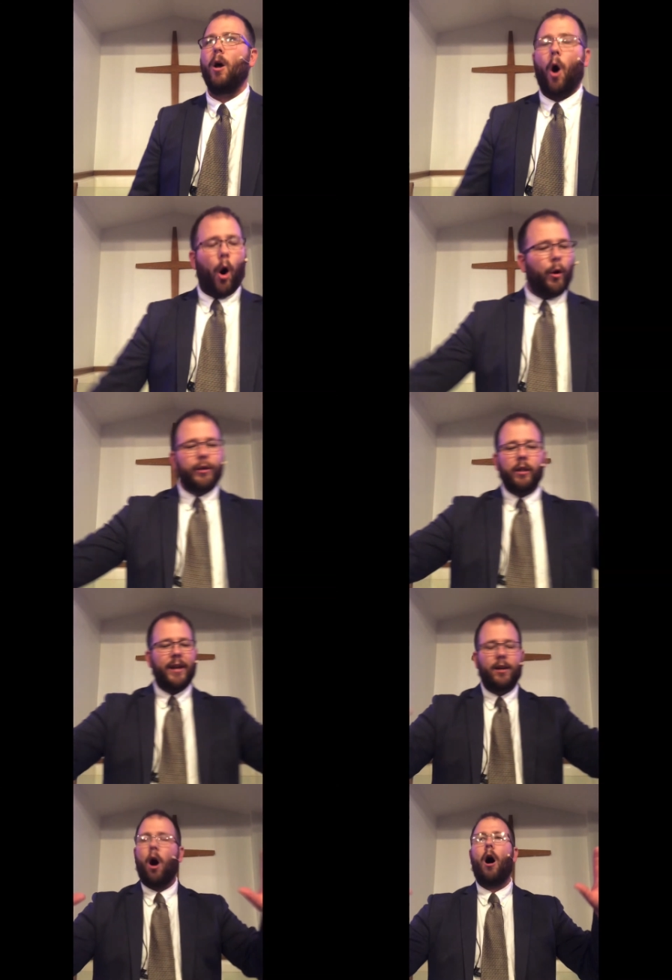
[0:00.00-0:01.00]

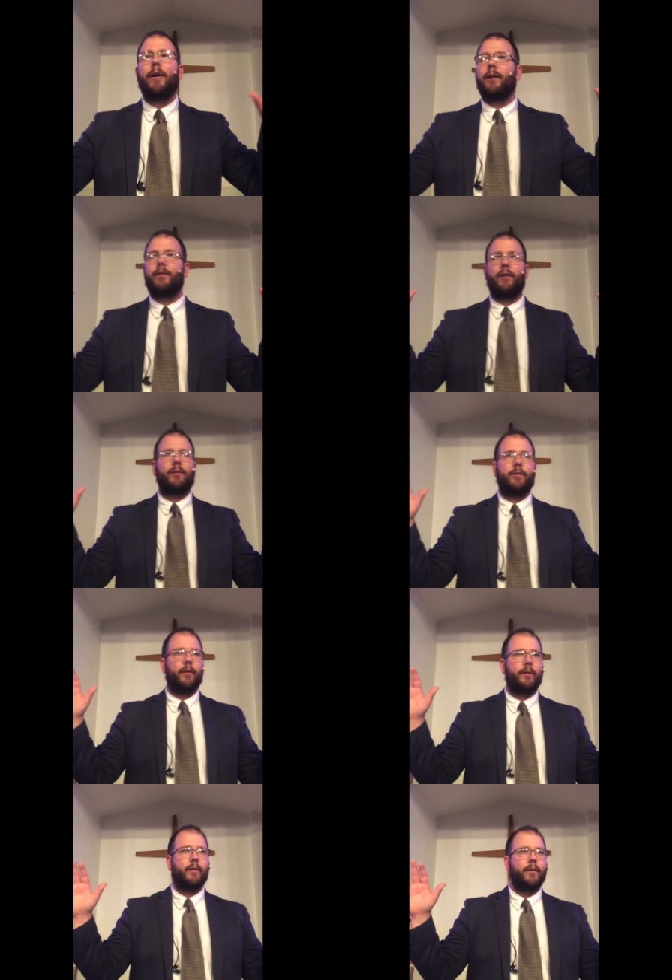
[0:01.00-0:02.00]
Only God
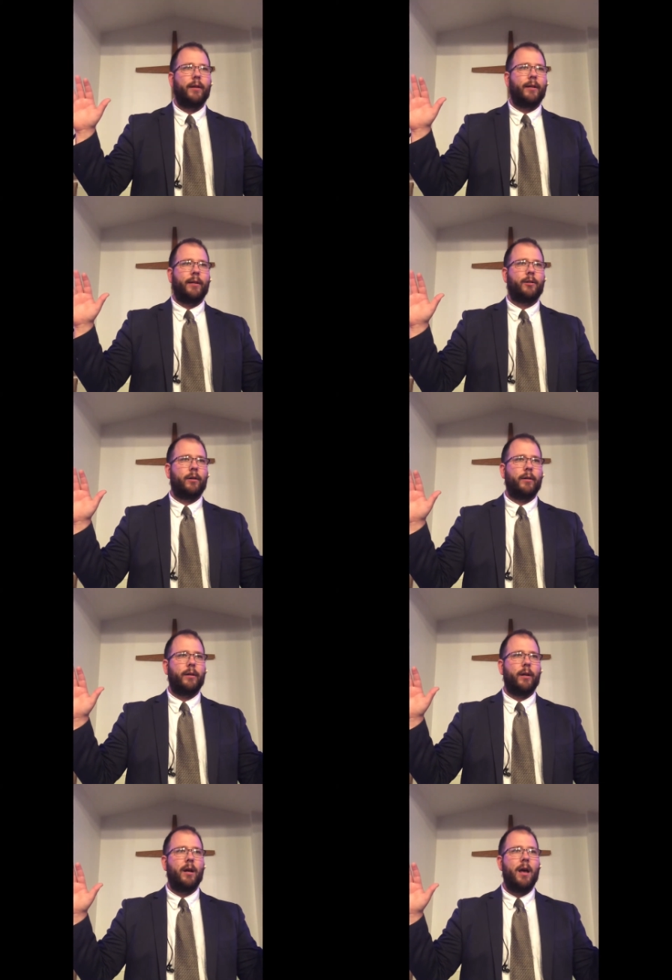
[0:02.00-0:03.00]
existed in
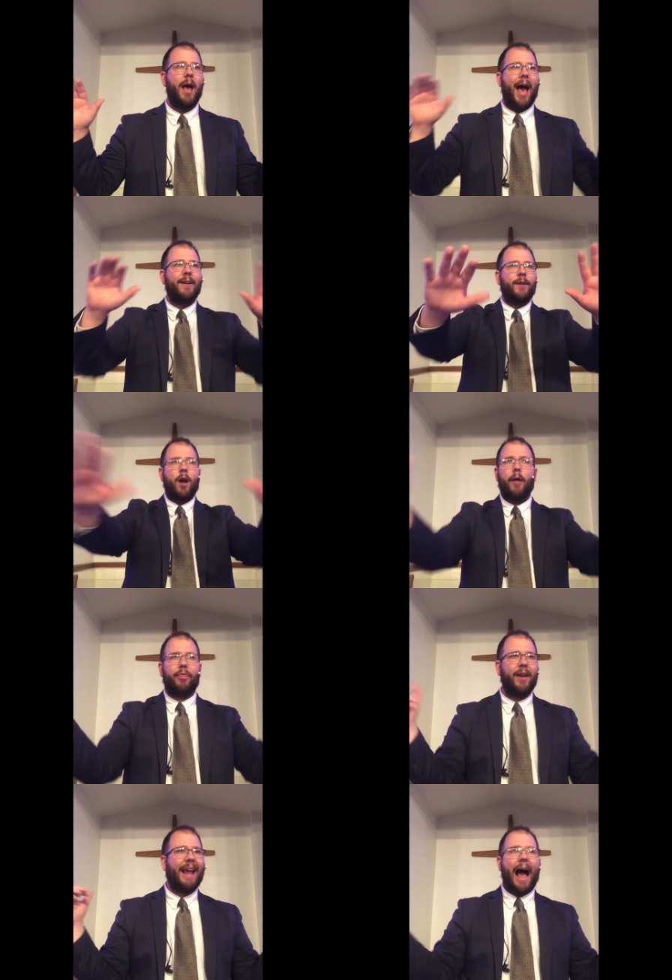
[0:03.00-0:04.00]
eternity, and
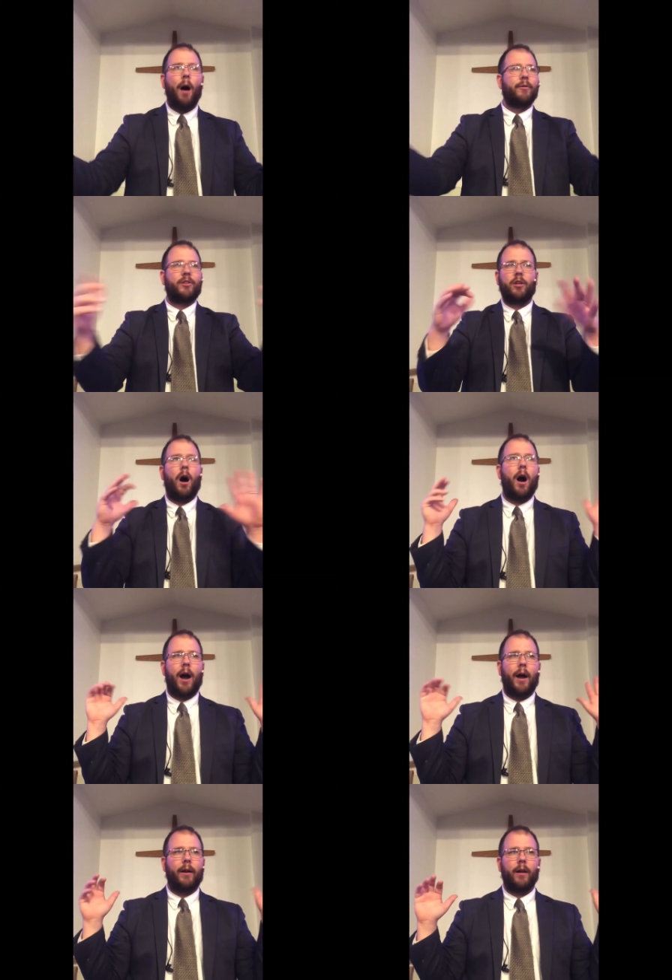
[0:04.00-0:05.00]
nothing
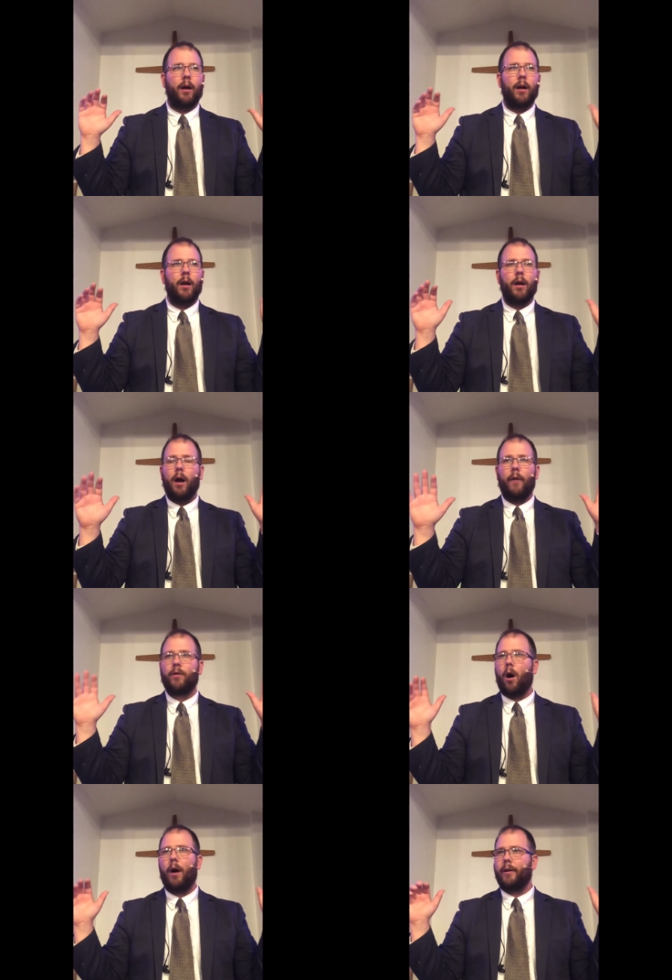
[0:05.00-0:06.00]
outside of
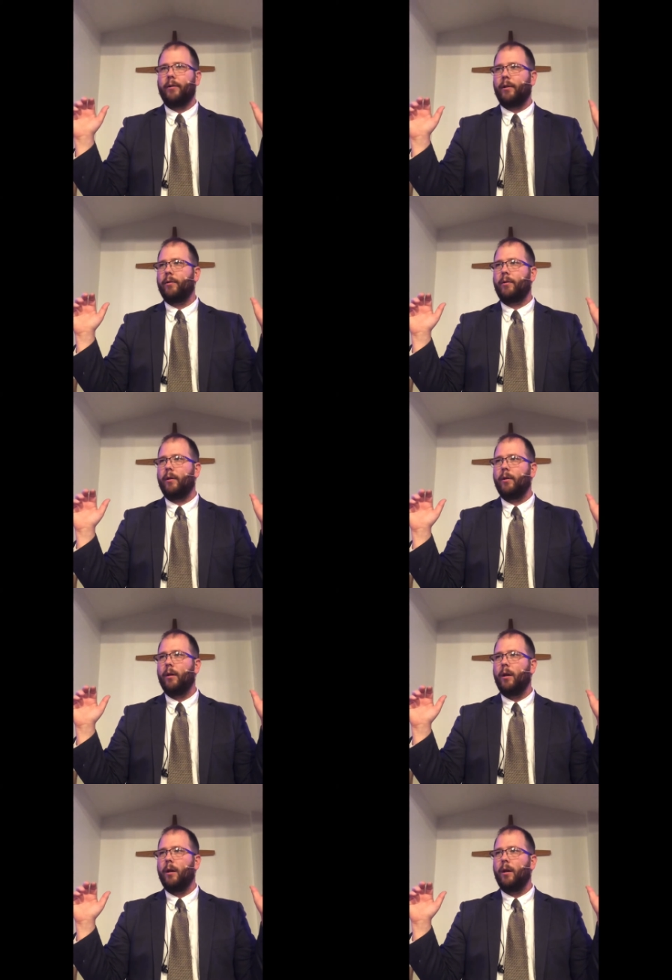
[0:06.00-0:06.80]
God existed.